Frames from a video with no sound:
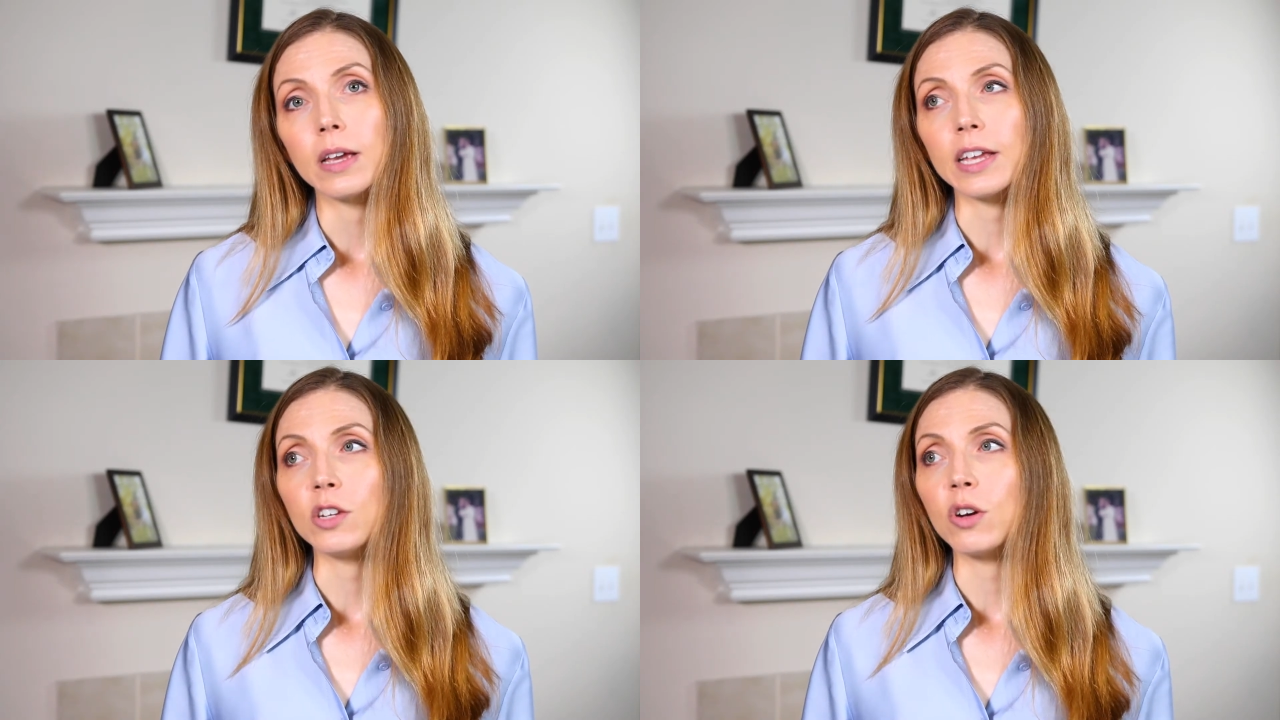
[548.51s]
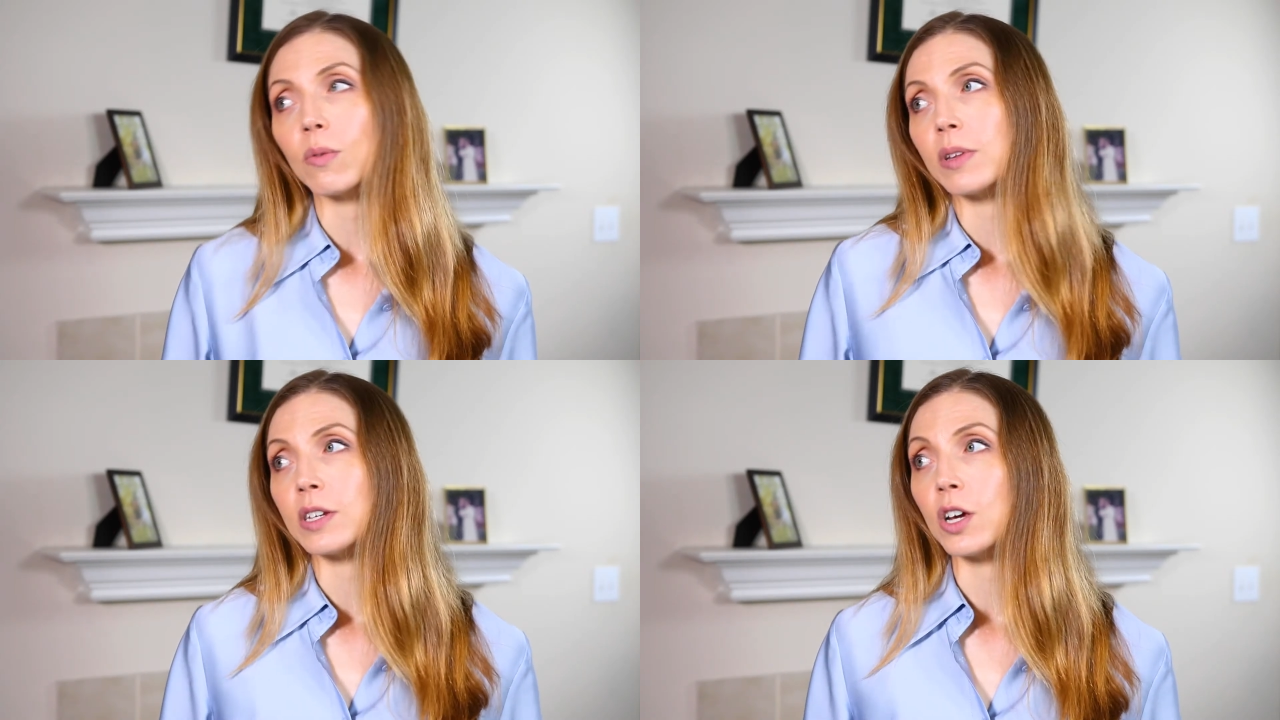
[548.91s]
And you don't
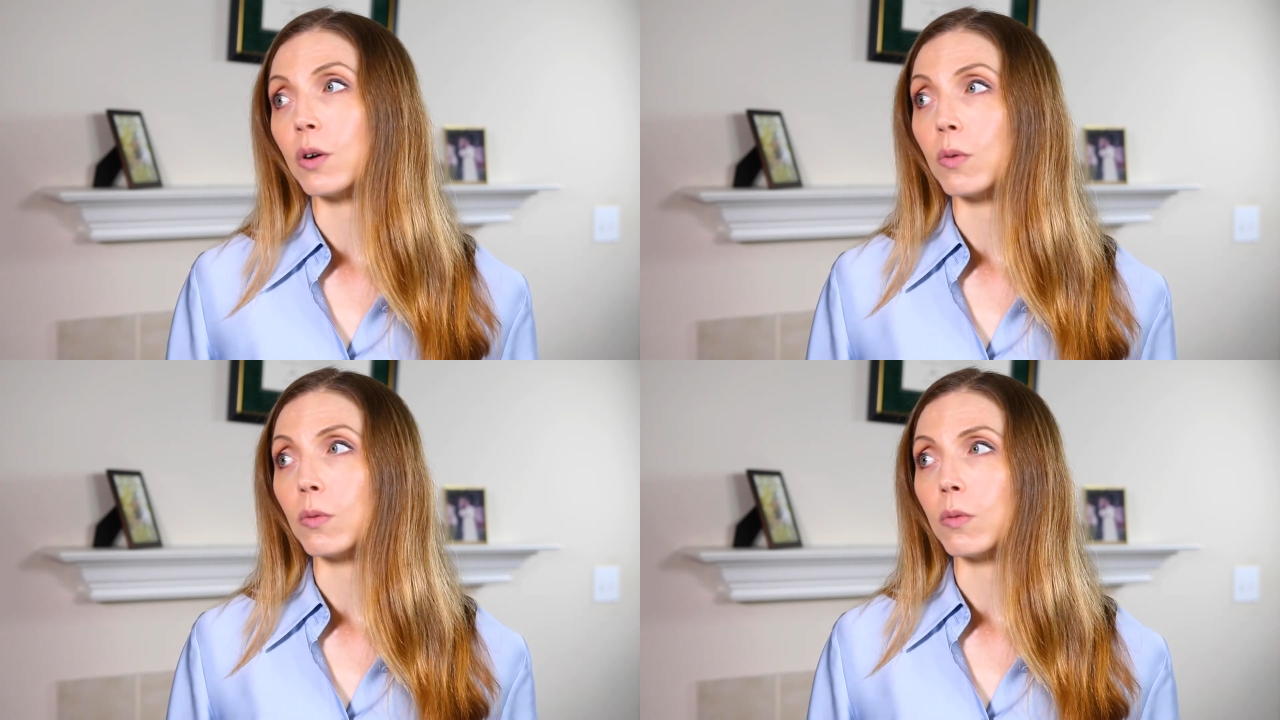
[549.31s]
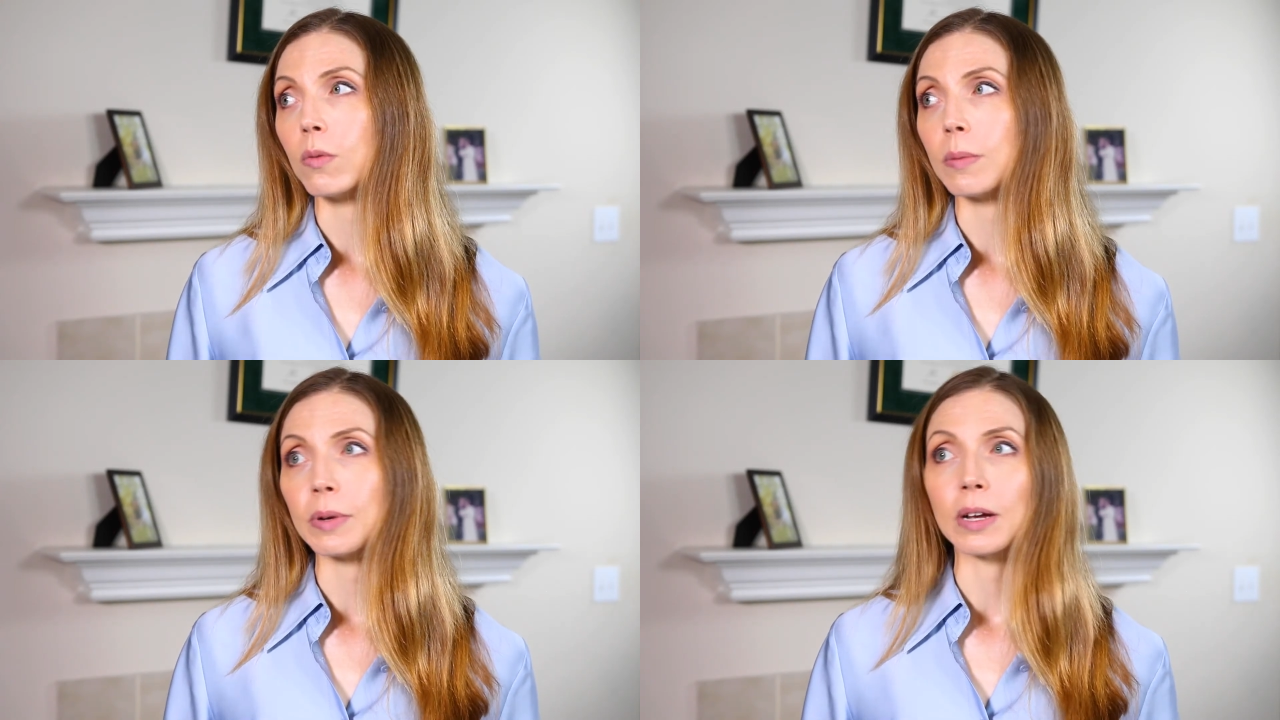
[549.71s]
really know
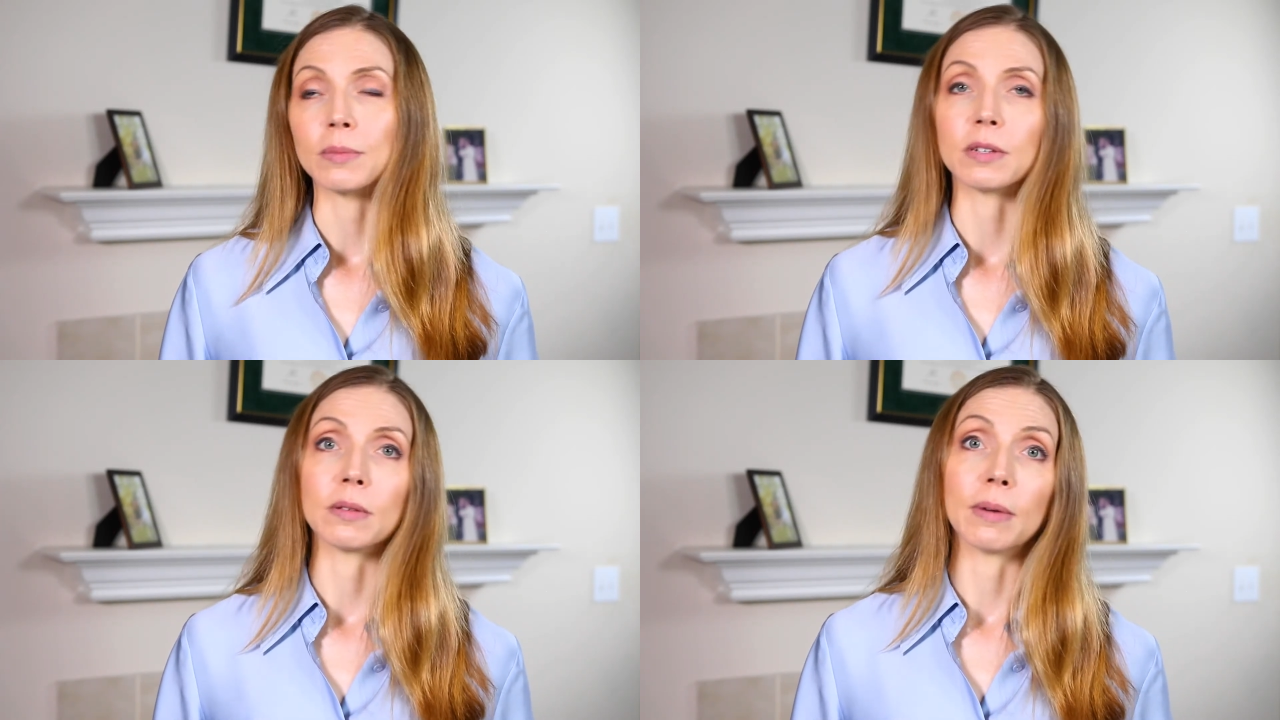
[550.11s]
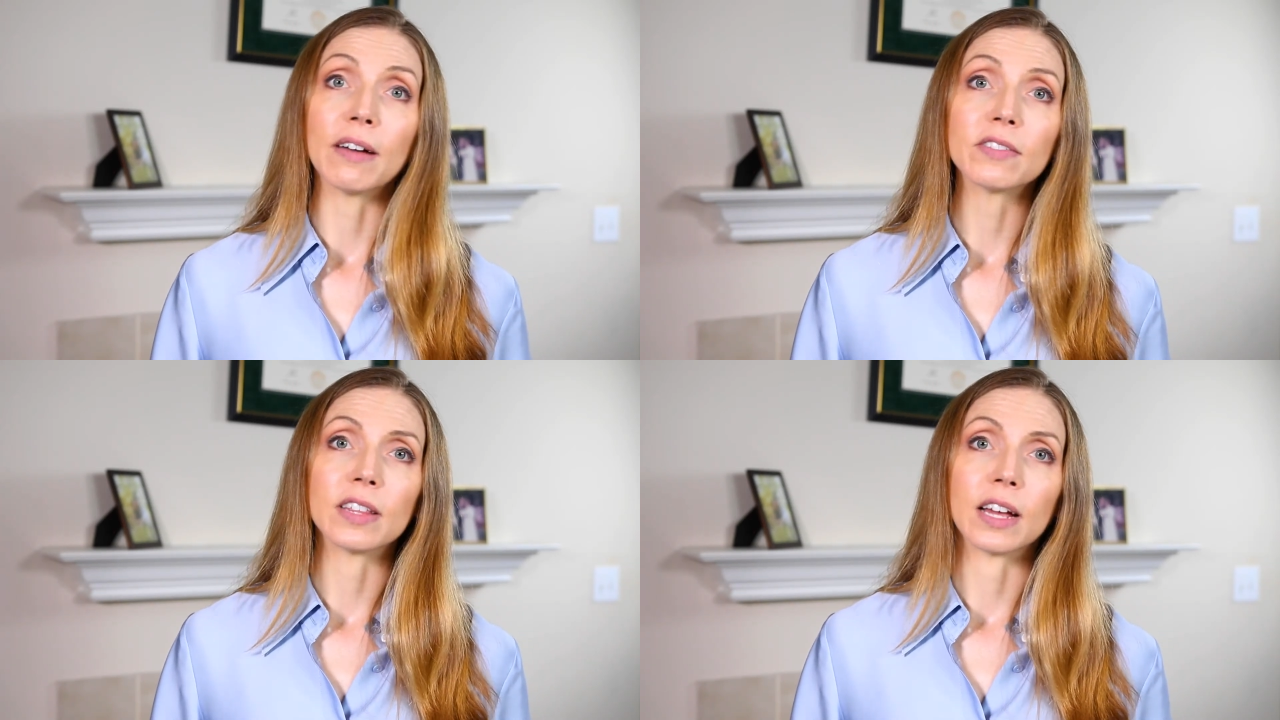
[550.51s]
what becomes of them
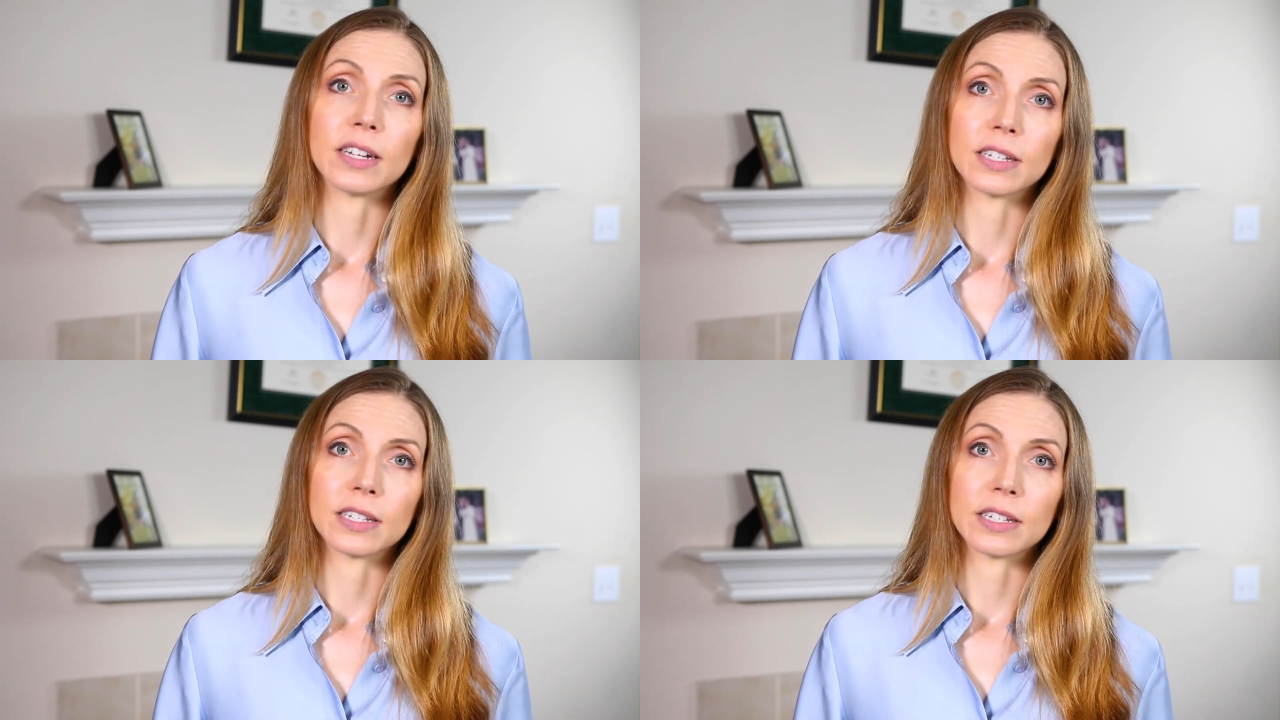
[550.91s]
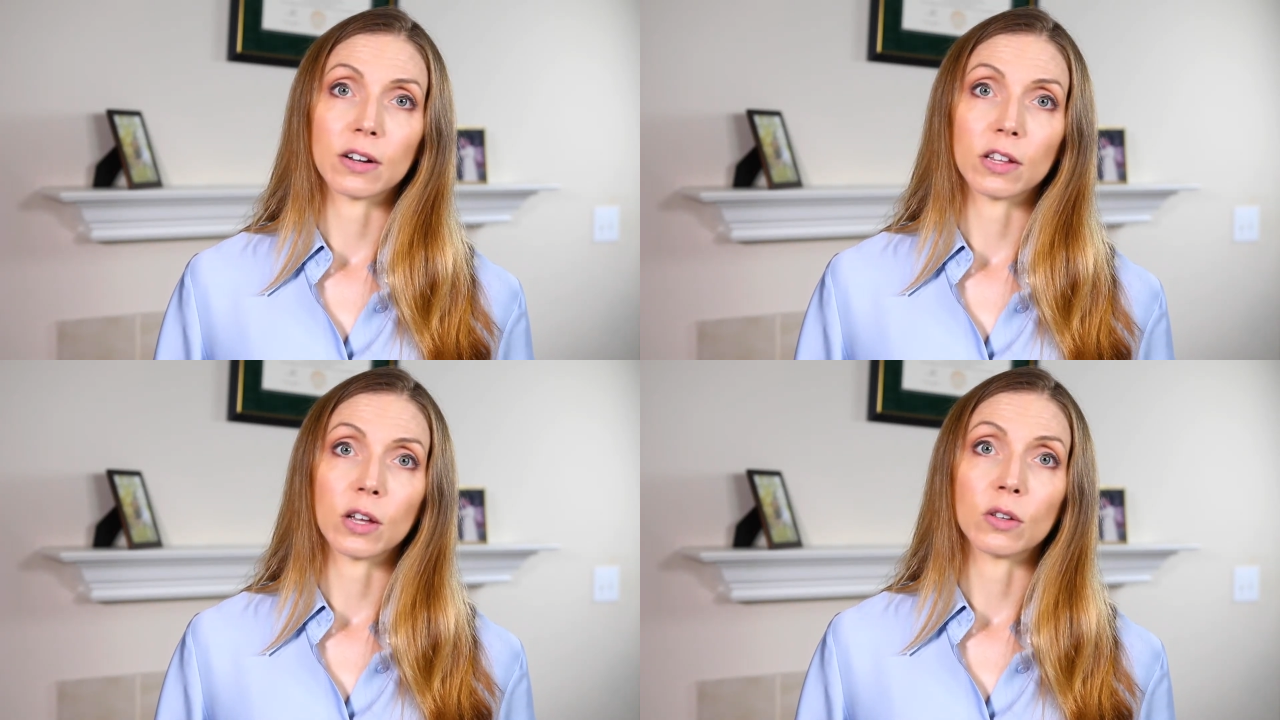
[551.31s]
after that
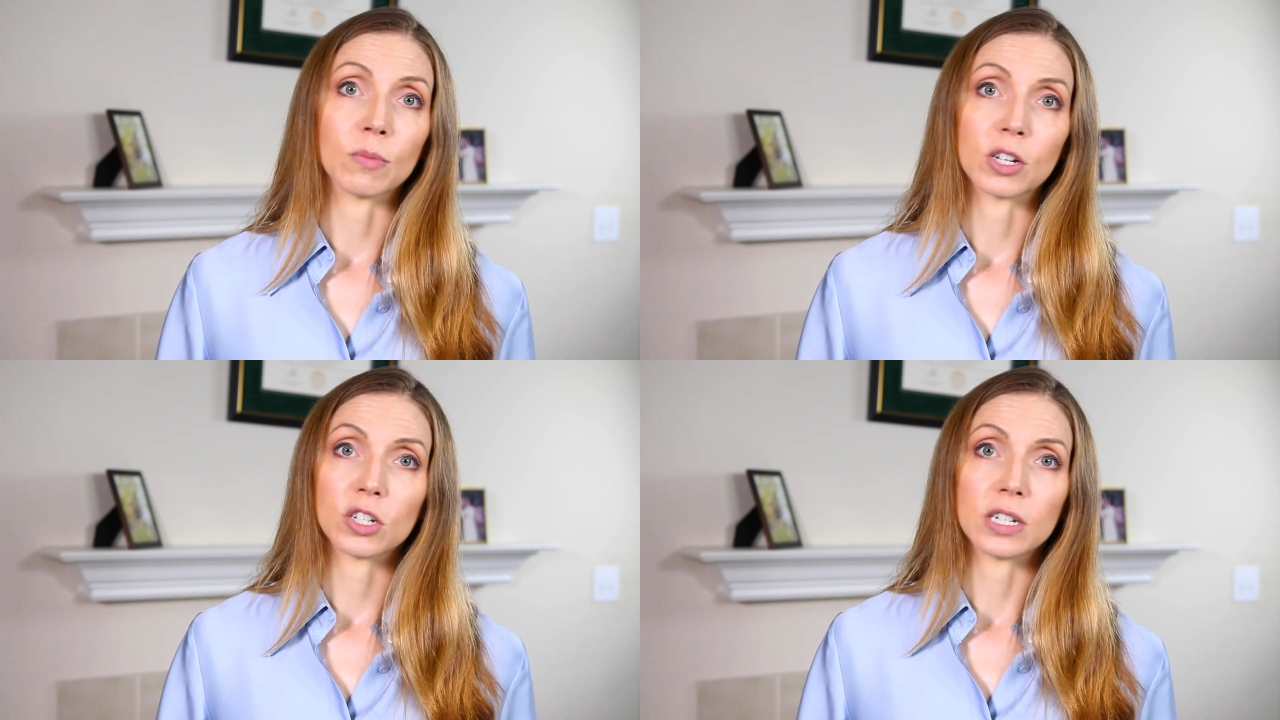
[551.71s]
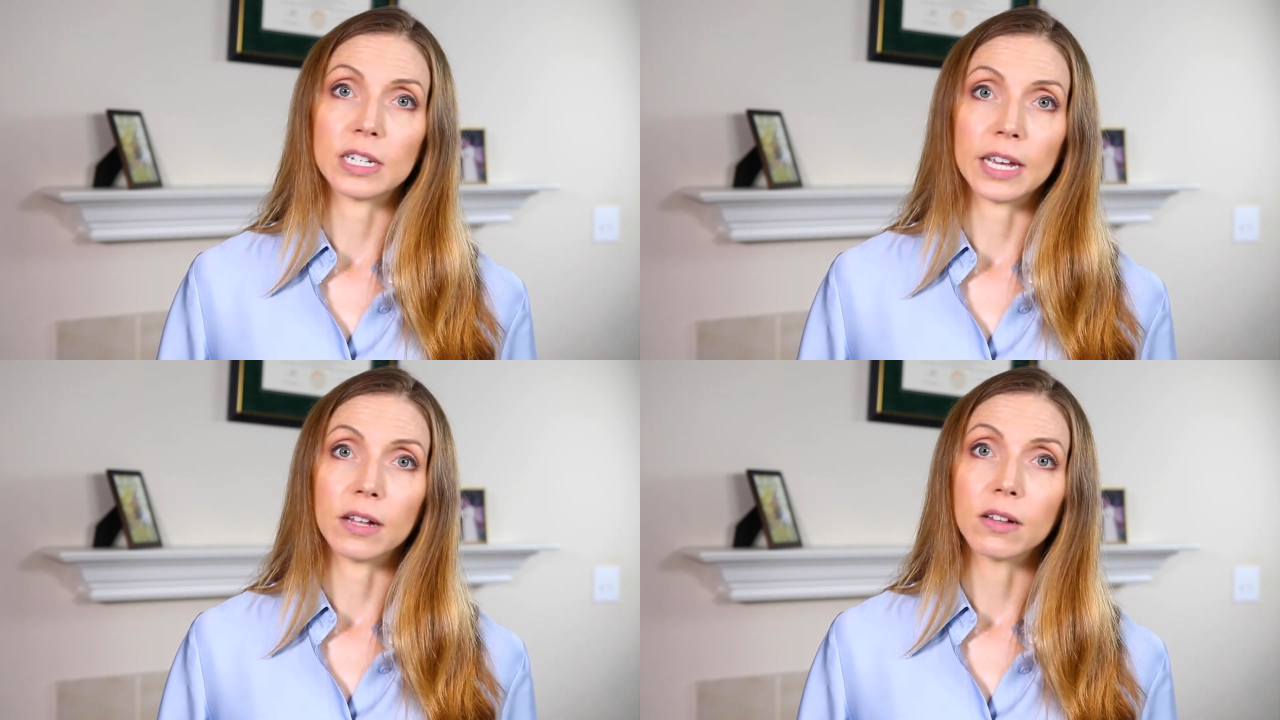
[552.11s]
necessarily in much
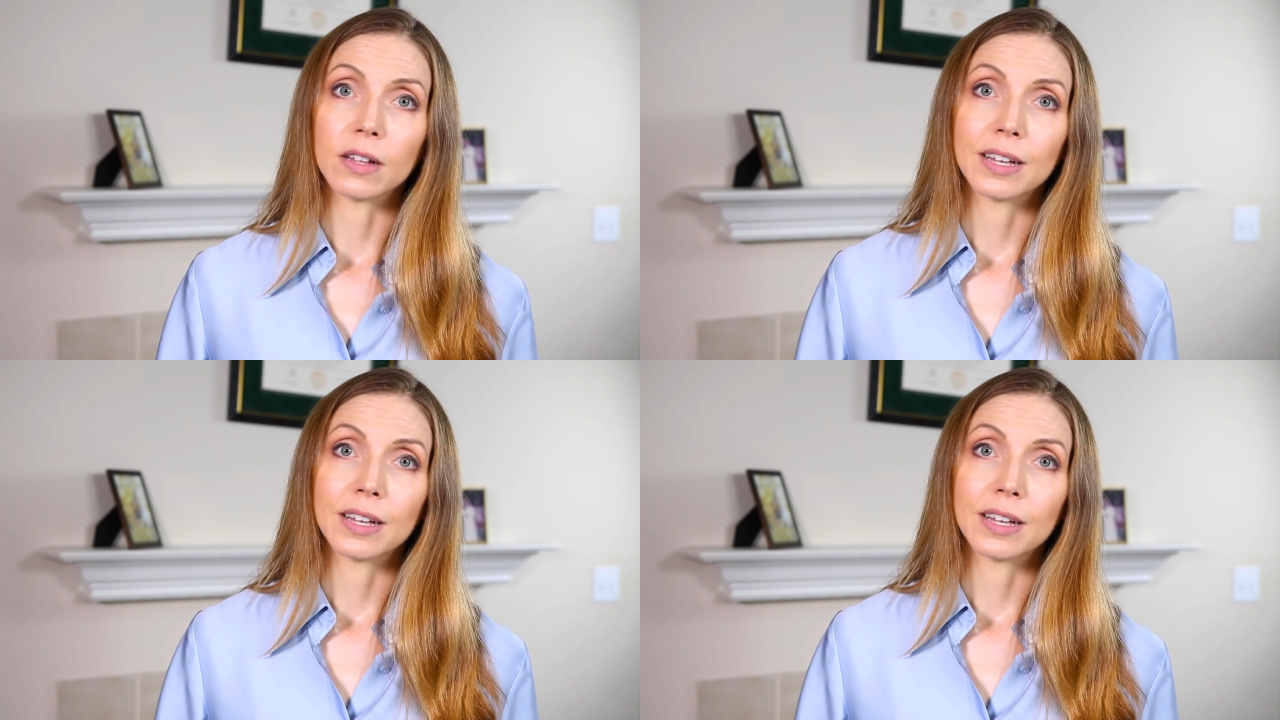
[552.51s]
detail.